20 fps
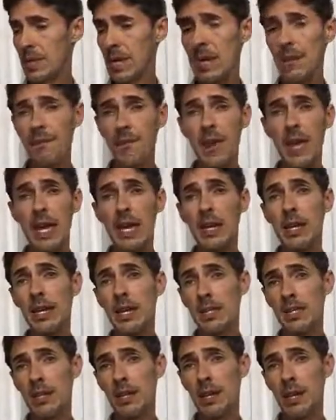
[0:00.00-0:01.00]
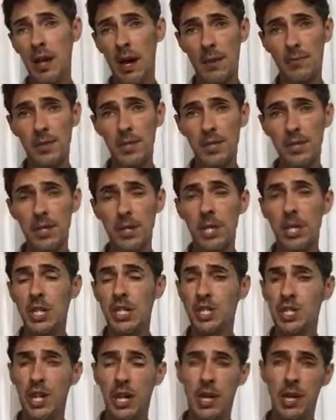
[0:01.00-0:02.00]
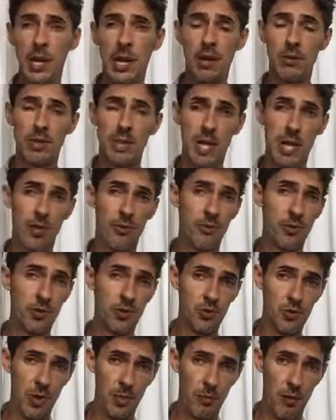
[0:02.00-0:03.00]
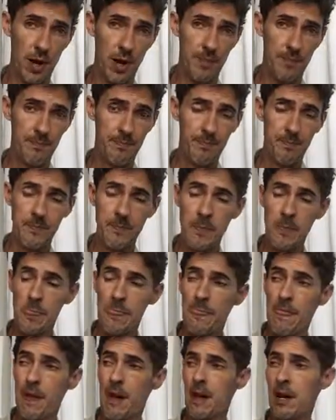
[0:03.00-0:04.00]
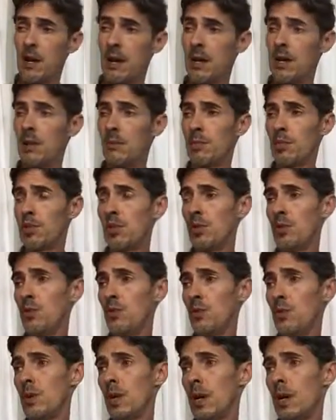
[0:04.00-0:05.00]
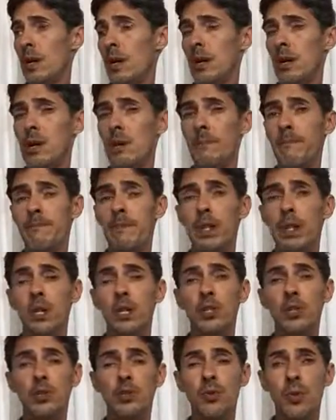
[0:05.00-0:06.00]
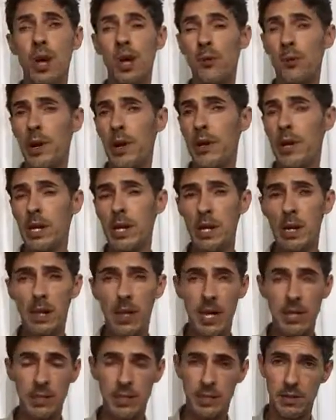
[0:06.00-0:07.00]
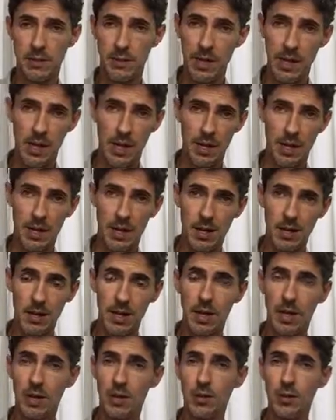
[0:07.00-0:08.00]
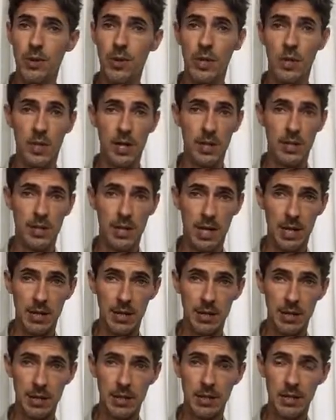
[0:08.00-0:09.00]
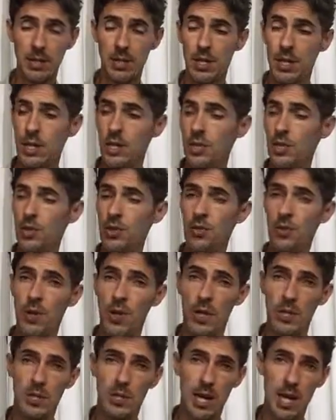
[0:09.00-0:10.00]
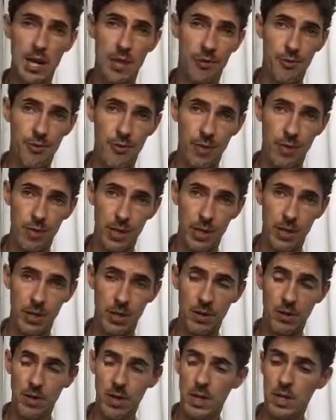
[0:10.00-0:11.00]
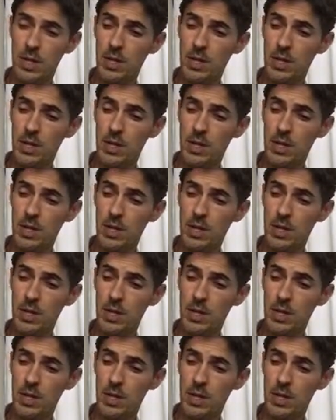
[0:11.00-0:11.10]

If naked isn't an option, check out tan through swimwear. Number 2, do not wear any glasses of any kind, including contact lenses. Do not tan through a window.